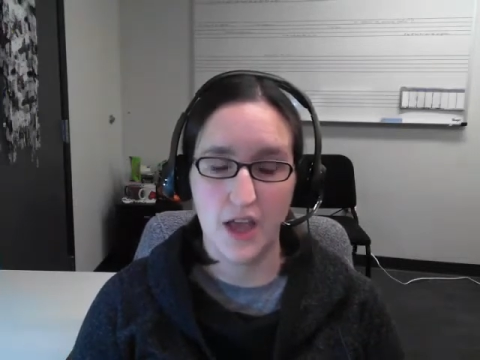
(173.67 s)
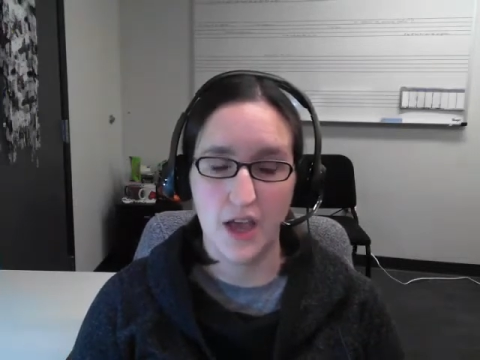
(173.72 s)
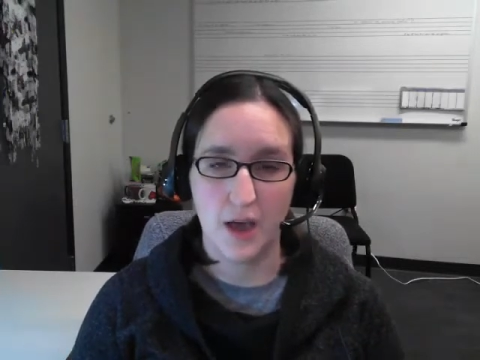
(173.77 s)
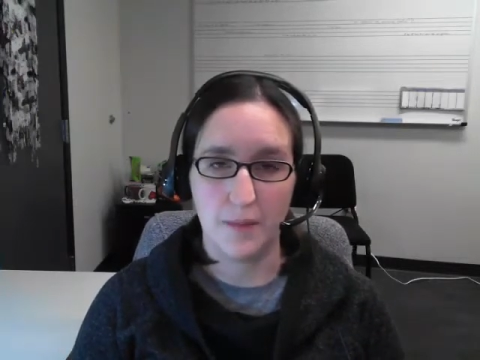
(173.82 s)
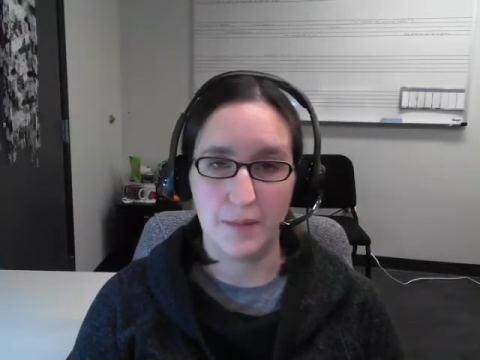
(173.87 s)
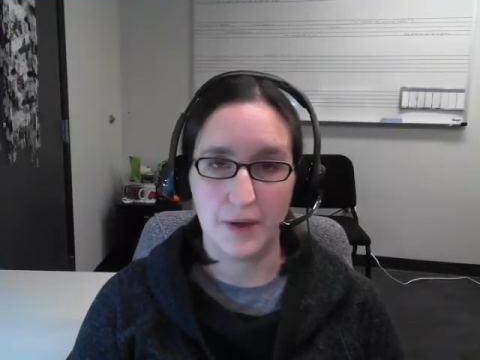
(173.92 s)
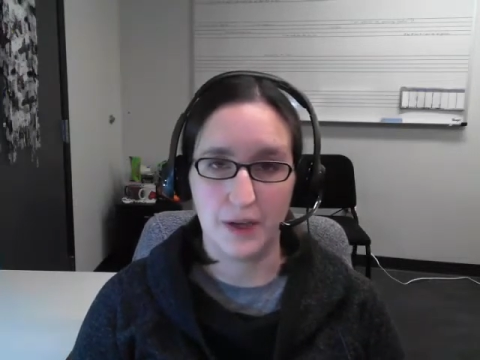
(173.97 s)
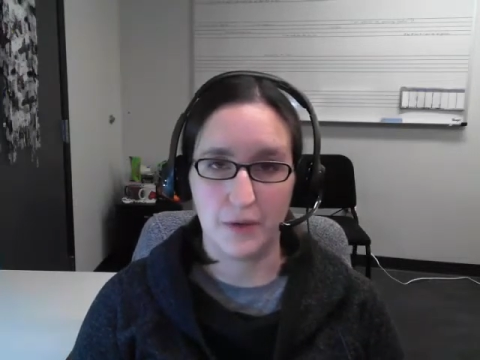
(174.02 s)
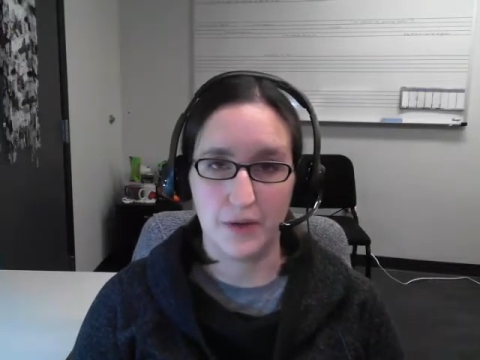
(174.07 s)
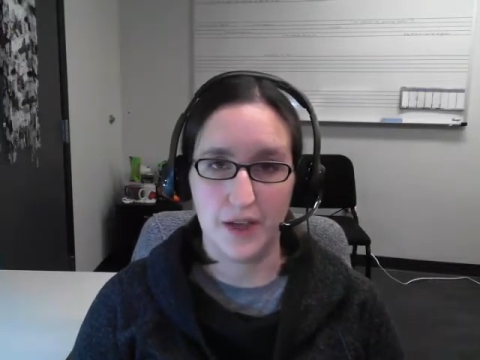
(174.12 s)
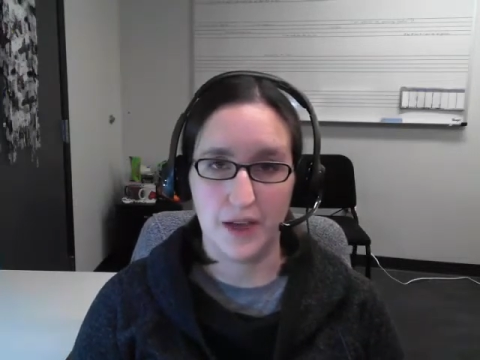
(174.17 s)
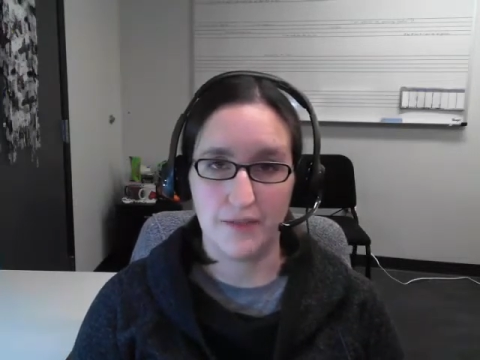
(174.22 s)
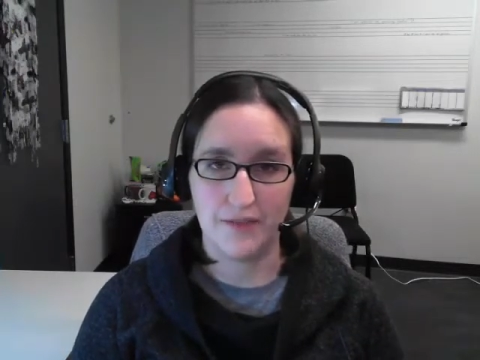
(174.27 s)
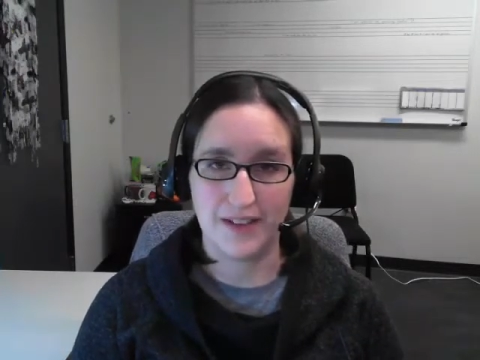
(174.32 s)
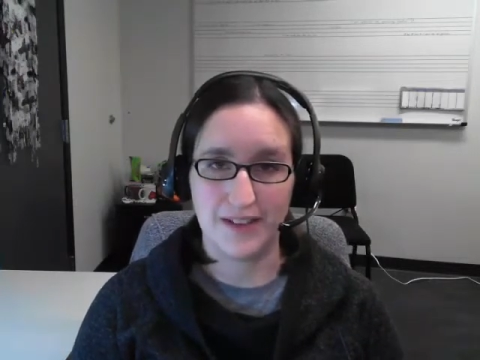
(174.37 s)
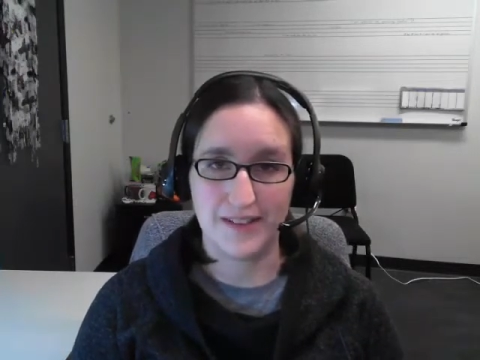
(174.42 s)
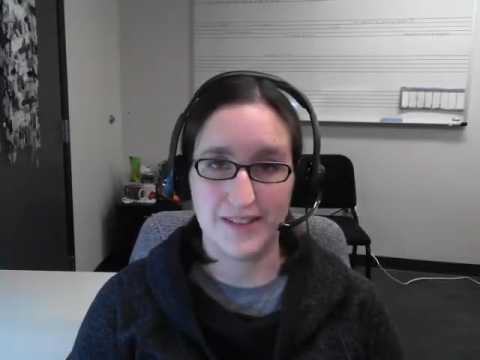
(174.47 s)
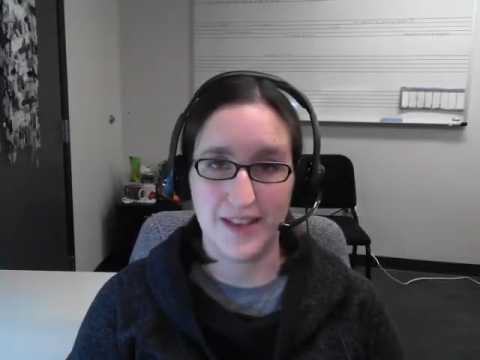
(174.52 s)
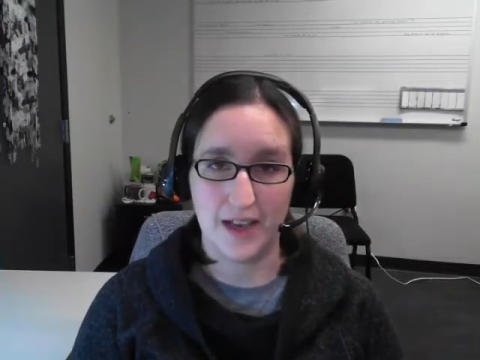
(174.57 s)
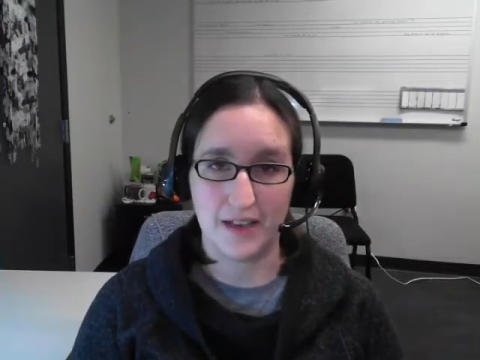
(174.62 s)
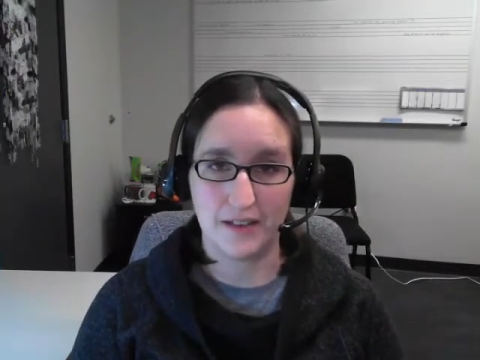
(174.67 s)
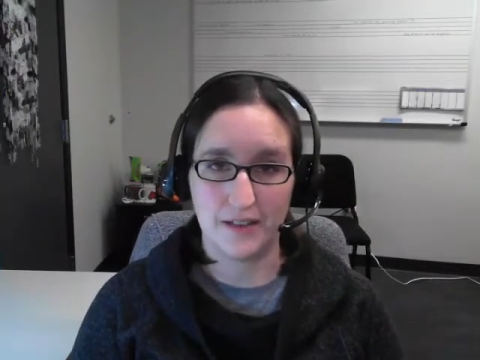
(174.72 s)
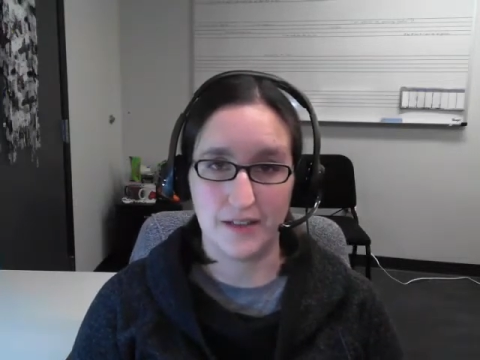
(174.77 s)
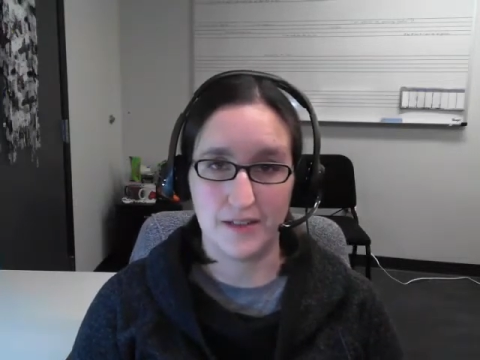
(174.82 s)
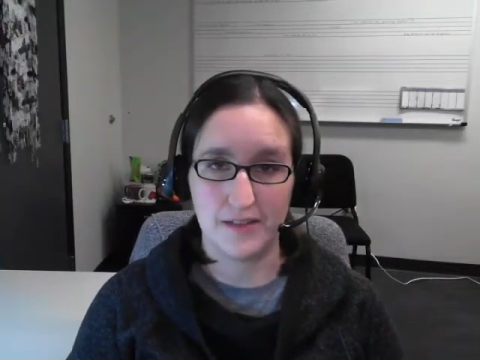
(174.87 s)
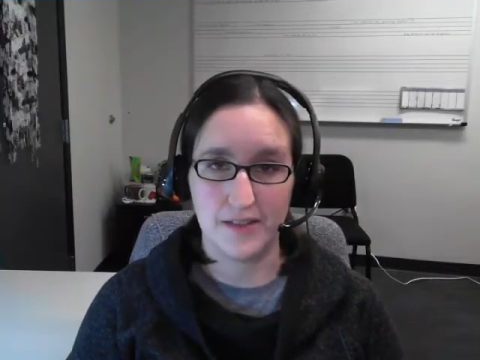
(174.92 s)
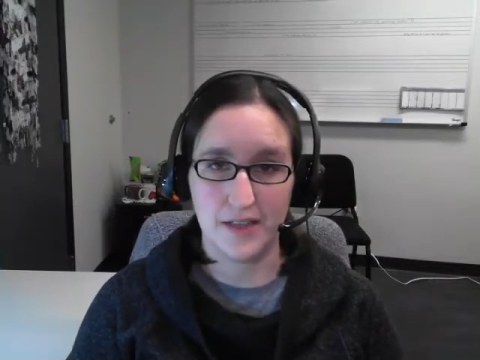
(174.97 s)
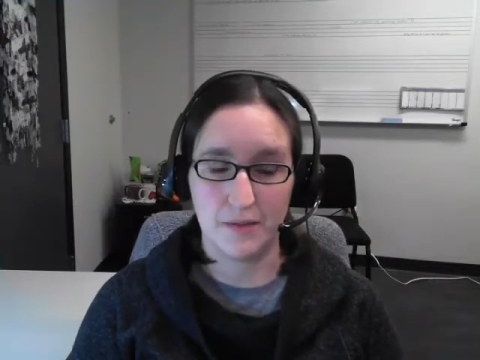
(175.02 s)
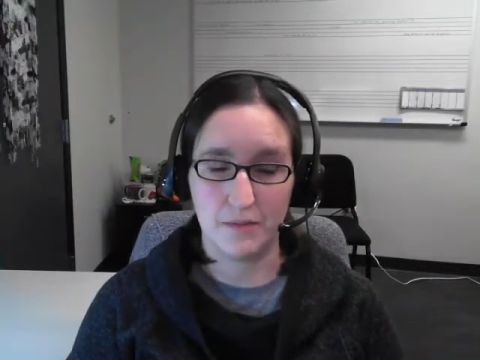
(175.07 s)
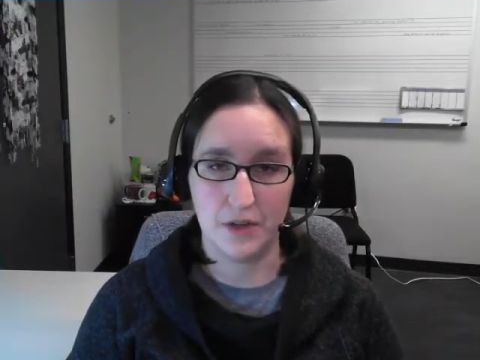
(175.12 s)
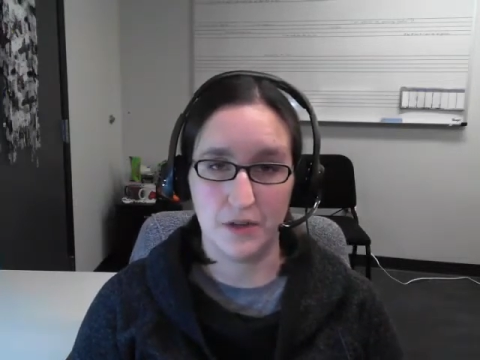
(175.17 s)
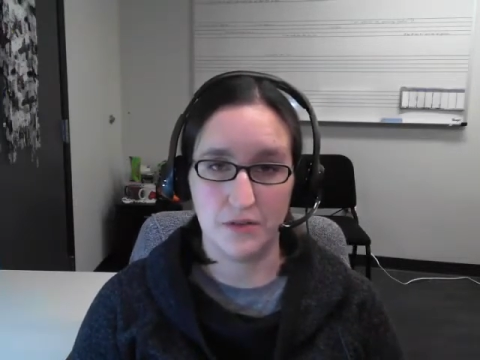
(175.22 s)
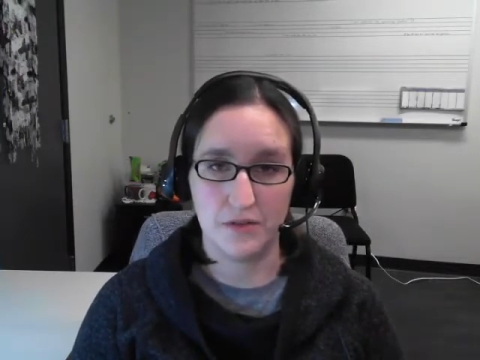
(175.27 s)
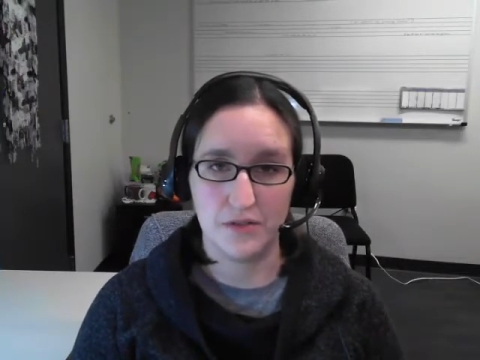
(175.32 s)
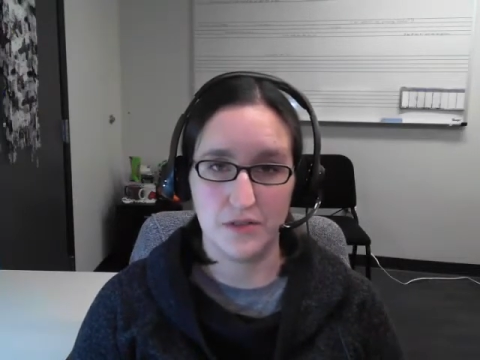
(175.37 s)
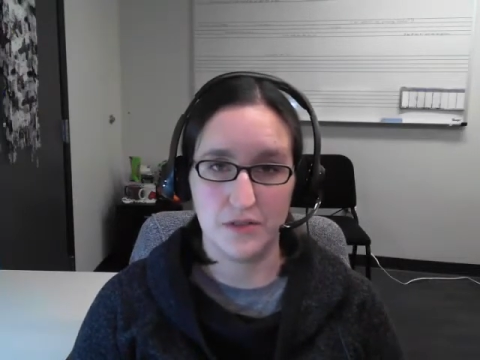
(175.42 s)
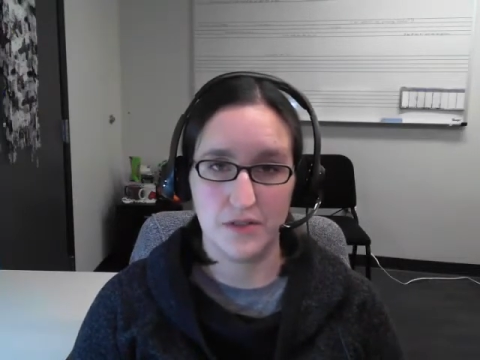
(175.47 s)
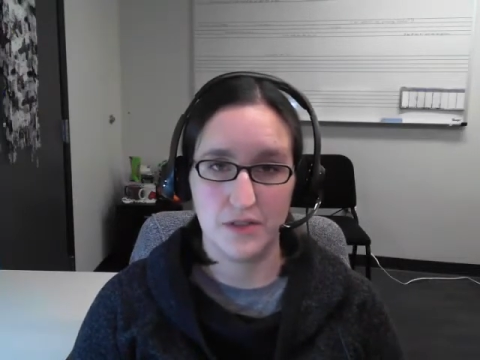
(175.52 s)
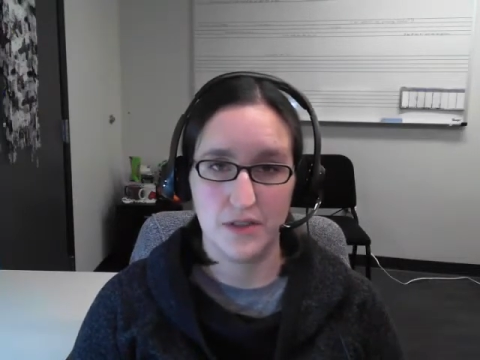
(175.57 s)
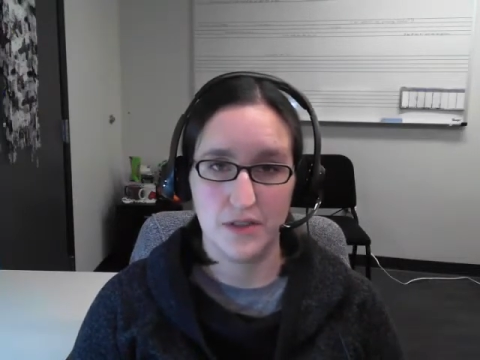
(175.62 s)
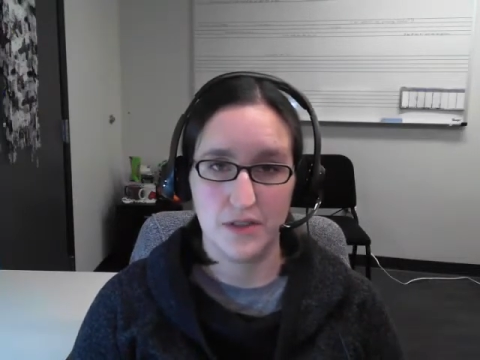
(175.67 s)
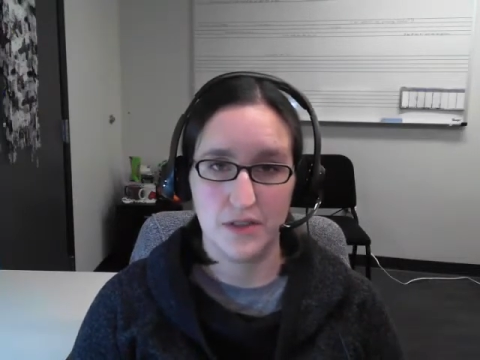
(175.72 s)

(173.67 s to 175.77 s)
I'm not going to have exactly the same notes.